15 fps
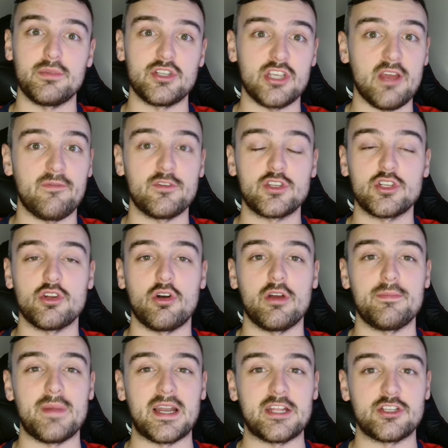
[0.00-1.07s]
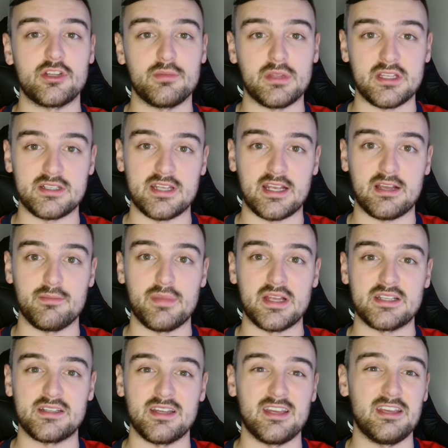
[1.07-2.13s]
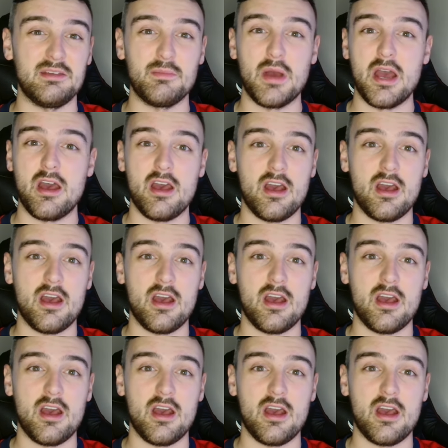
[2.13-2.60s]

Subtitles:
Sheffield United managed to be the second best team.